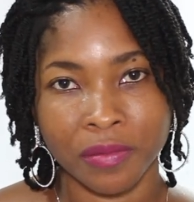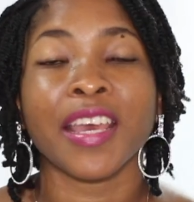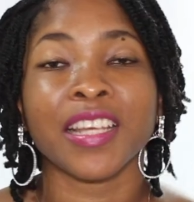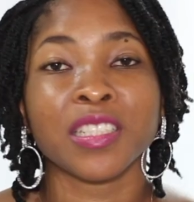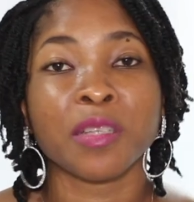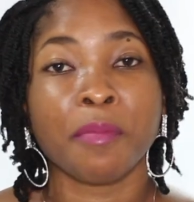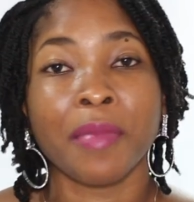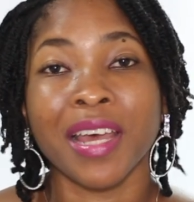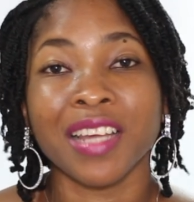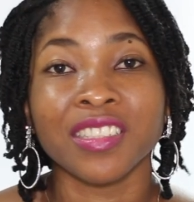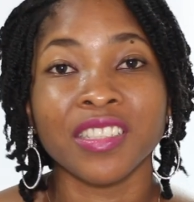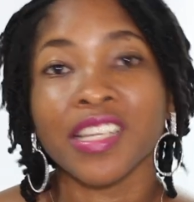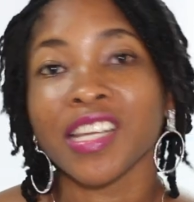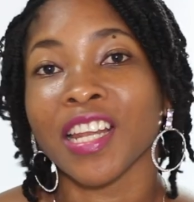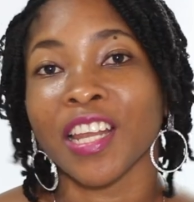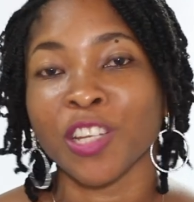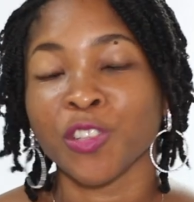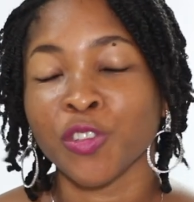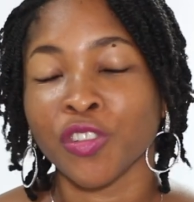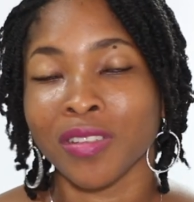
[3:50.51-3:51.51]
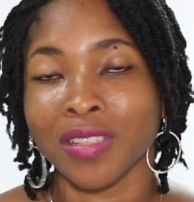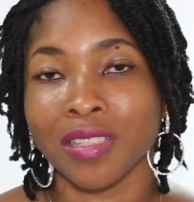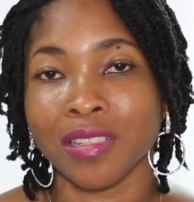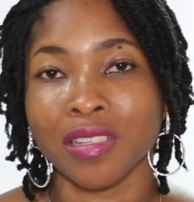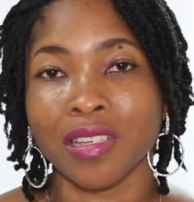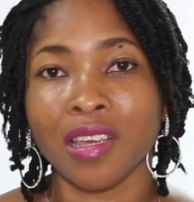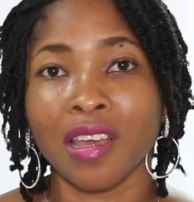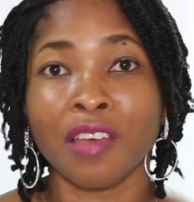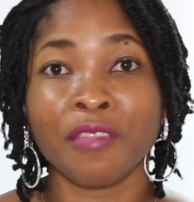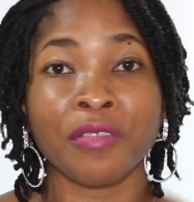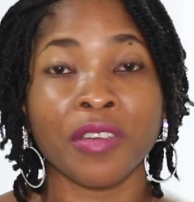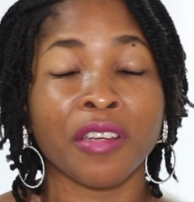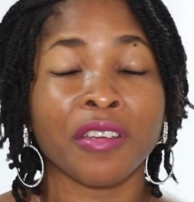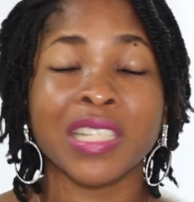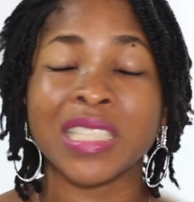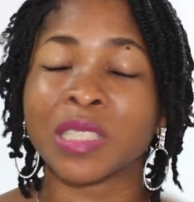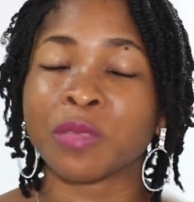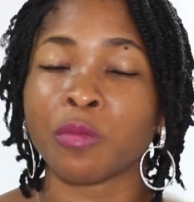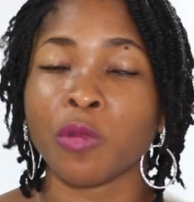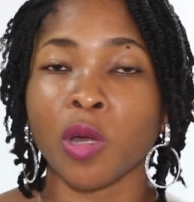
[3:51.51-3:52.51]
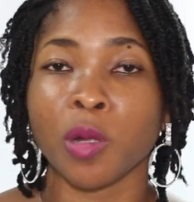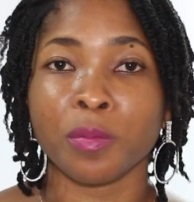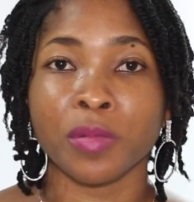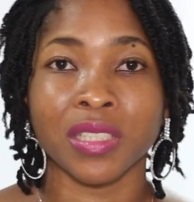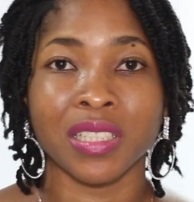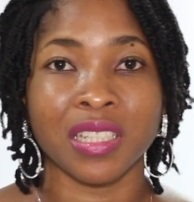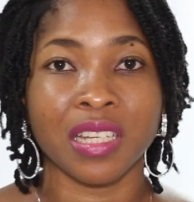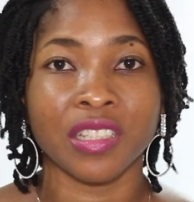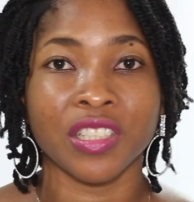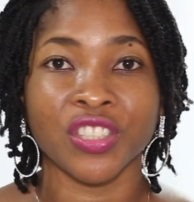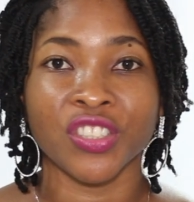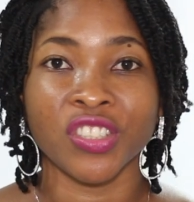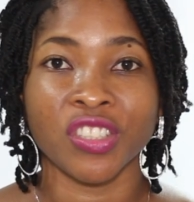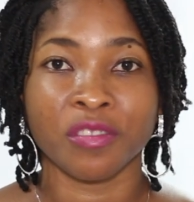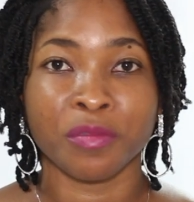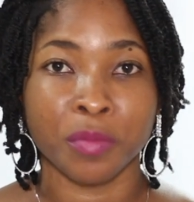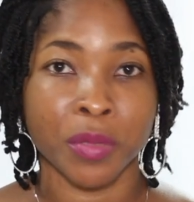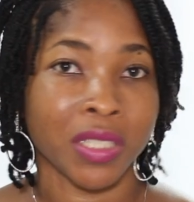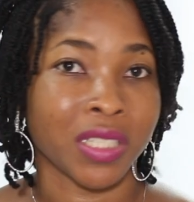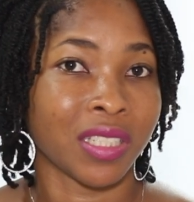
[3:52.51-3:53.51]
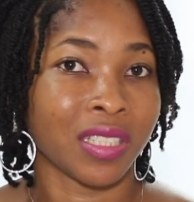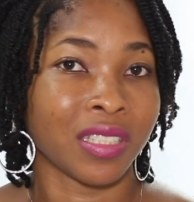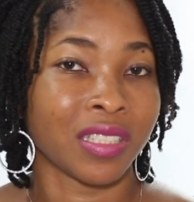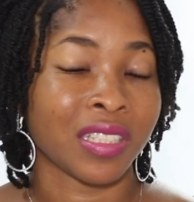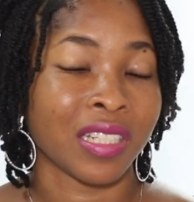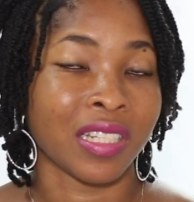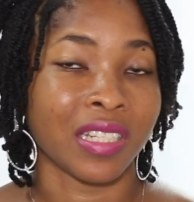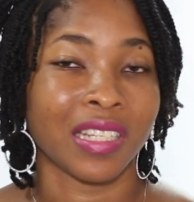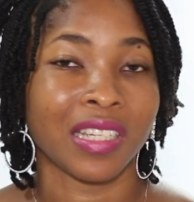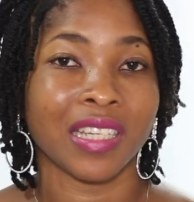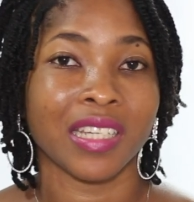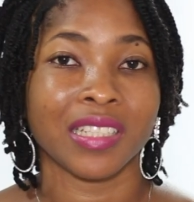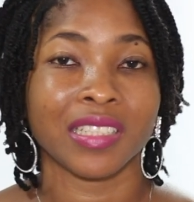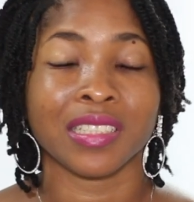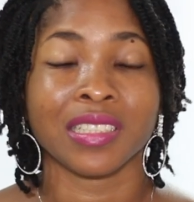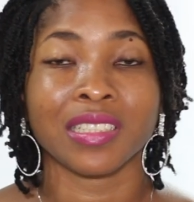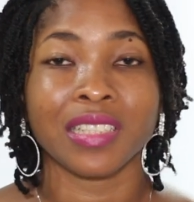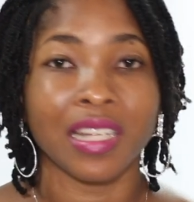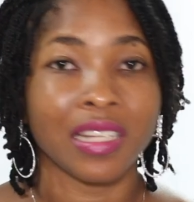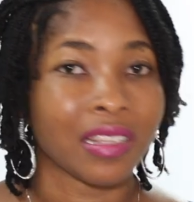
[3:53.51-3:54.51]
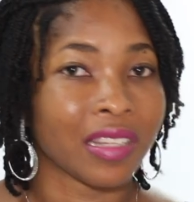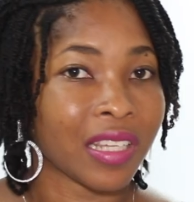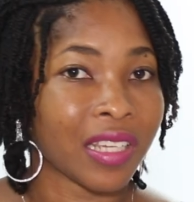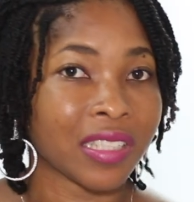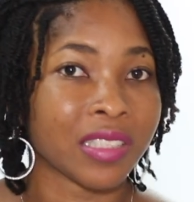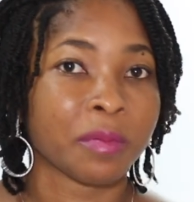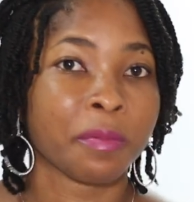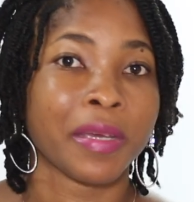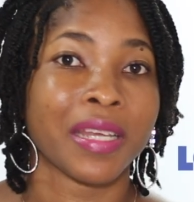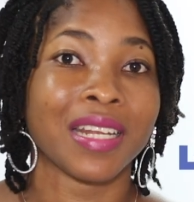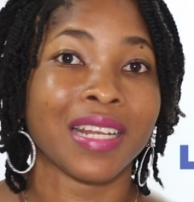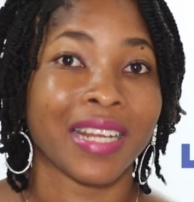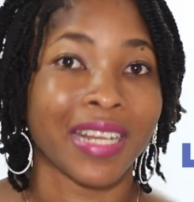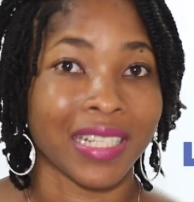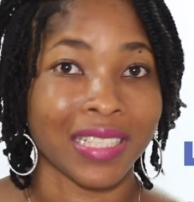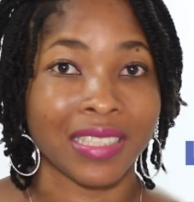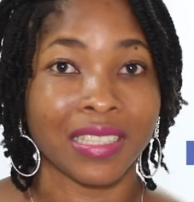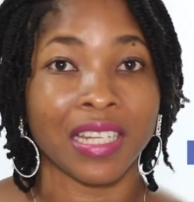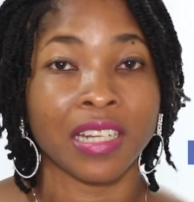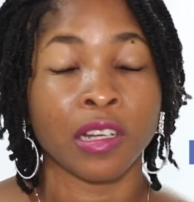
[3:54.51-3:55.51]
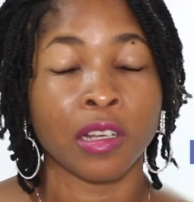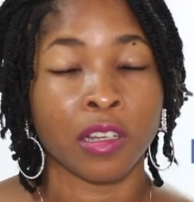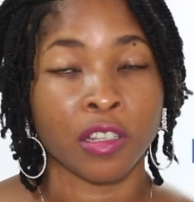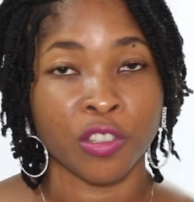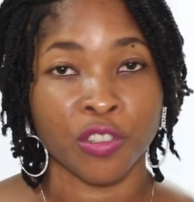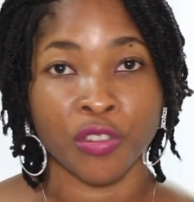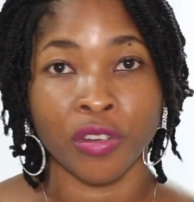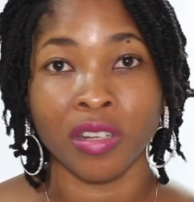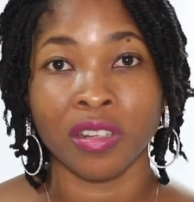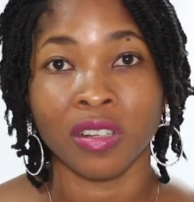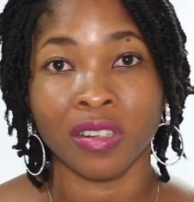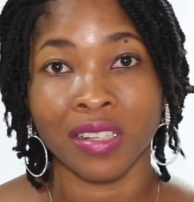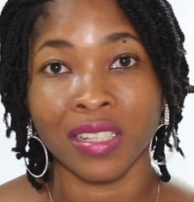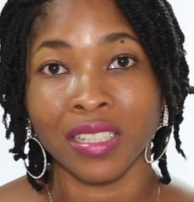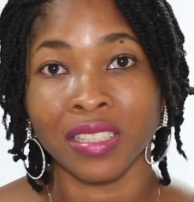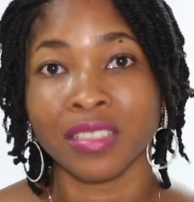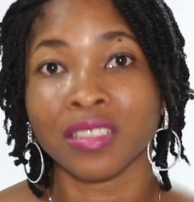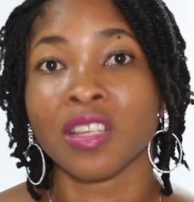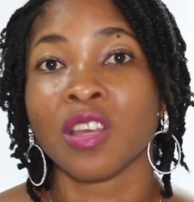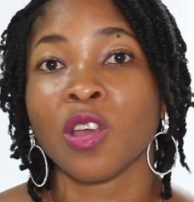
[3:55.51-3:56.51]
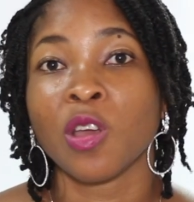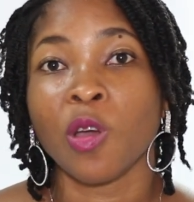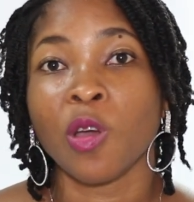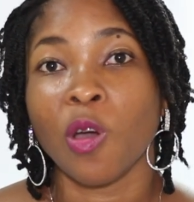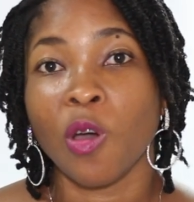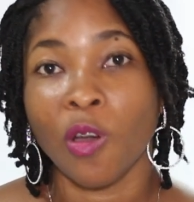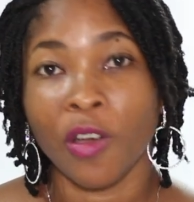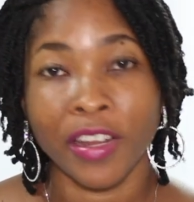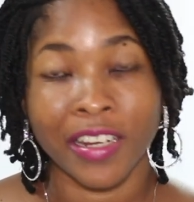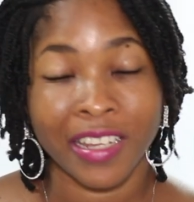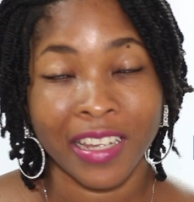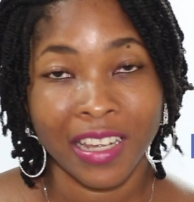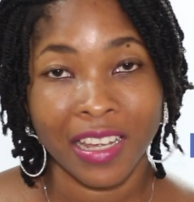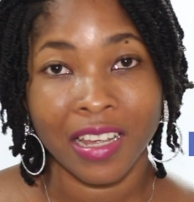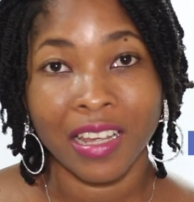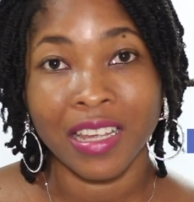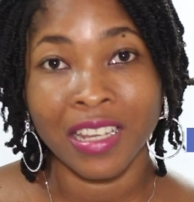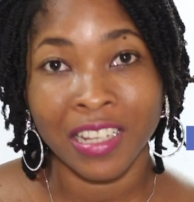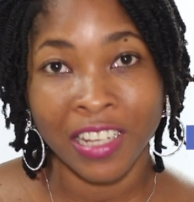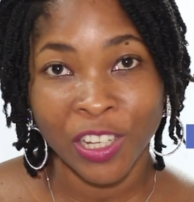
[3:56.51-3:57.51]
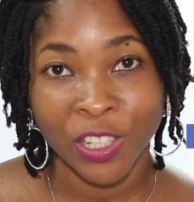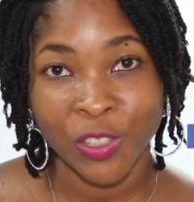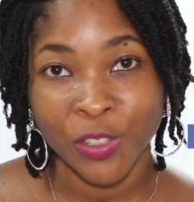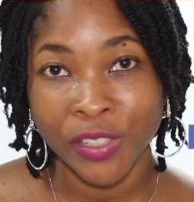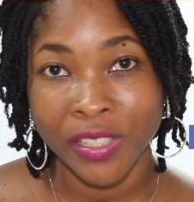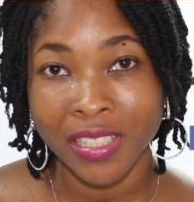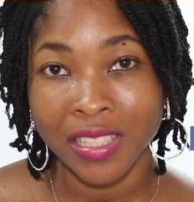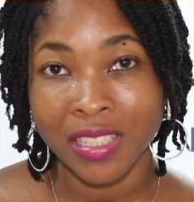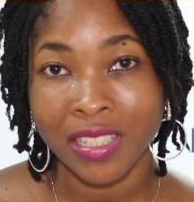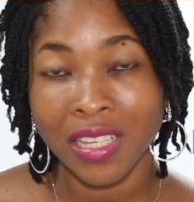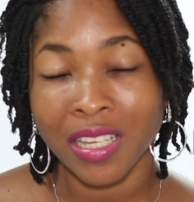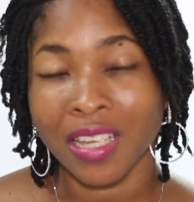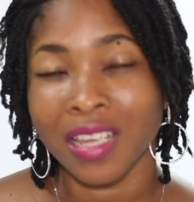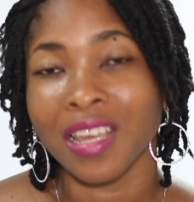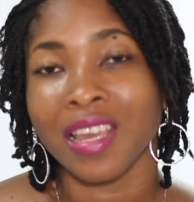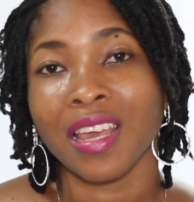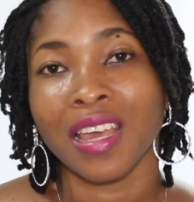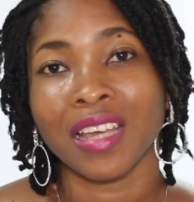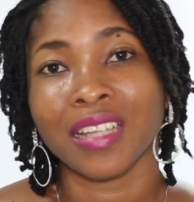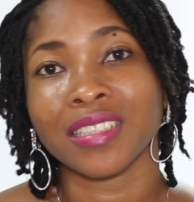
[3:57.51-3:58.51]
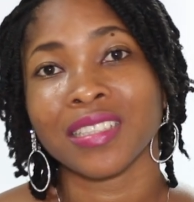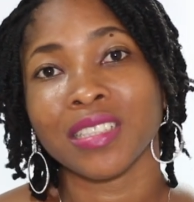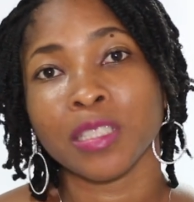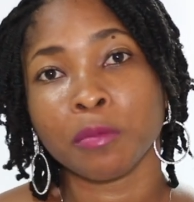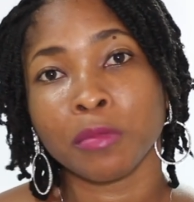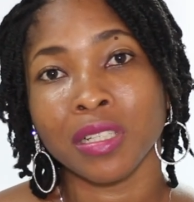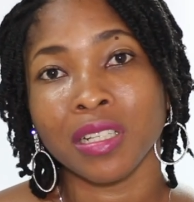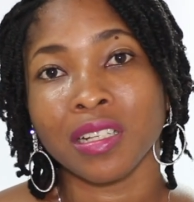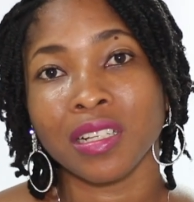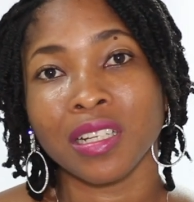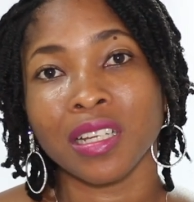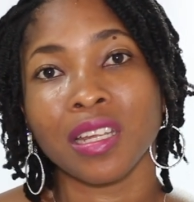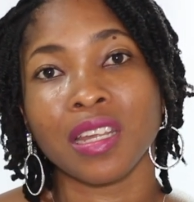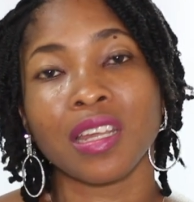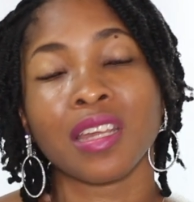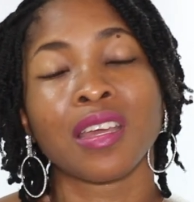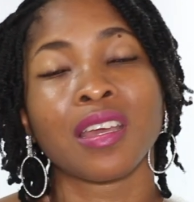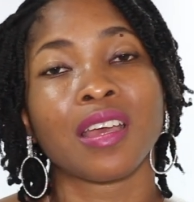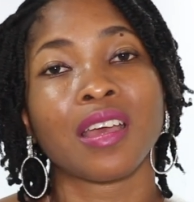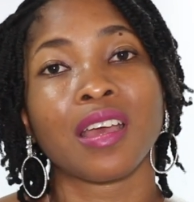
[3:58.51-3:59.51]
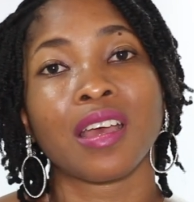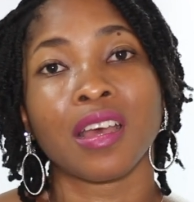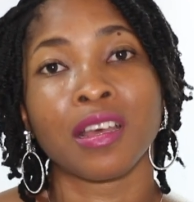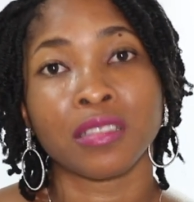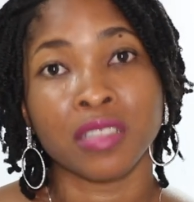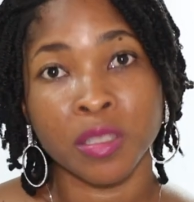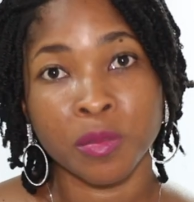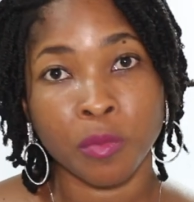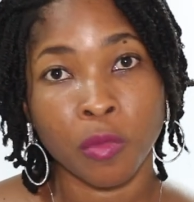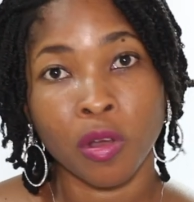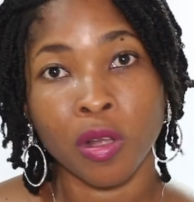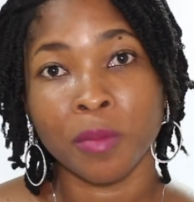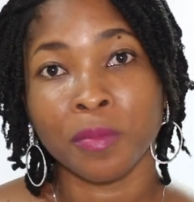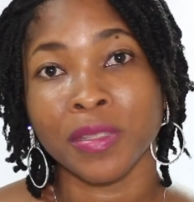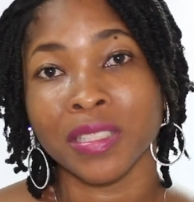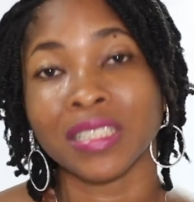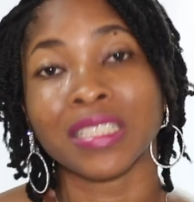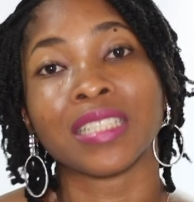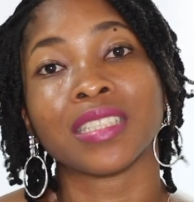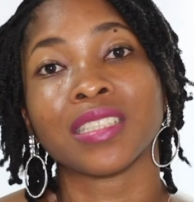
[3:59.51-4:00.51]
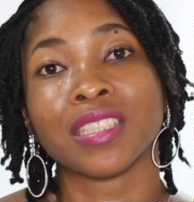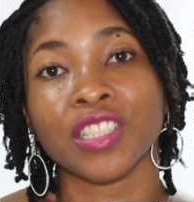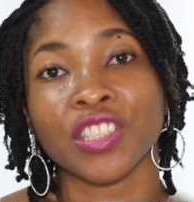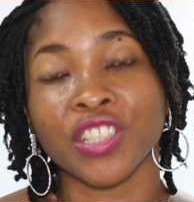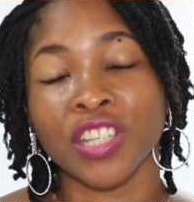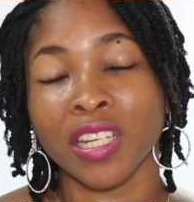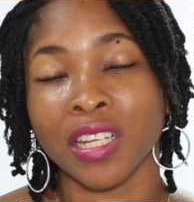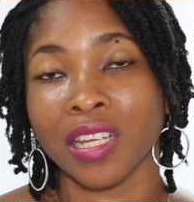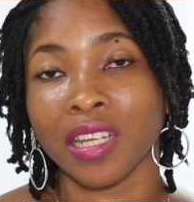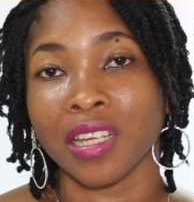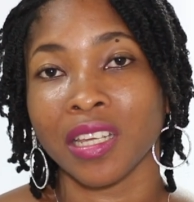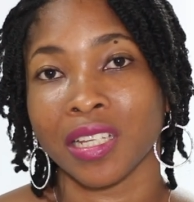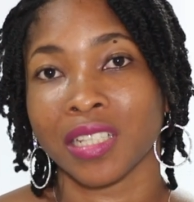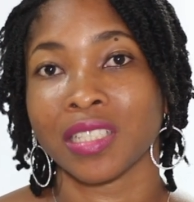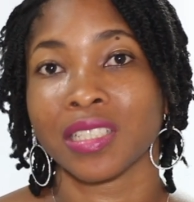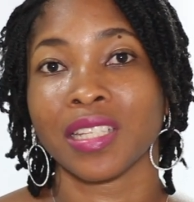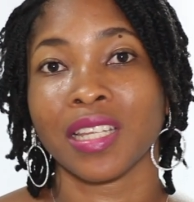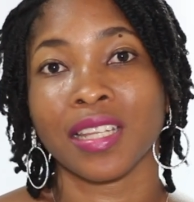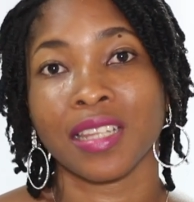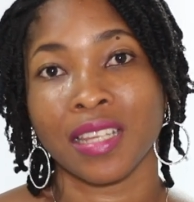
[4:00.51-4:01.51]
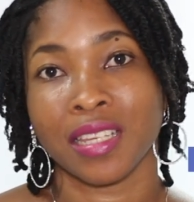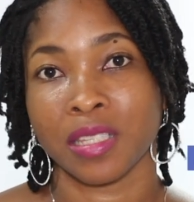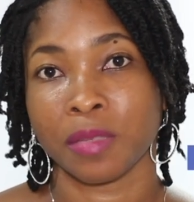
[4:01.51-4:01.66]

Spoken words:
Getting back to electricity, a very small percentage of persons indicated that they spend less than $100 on electricity, and similarly, a small percentage indicated that they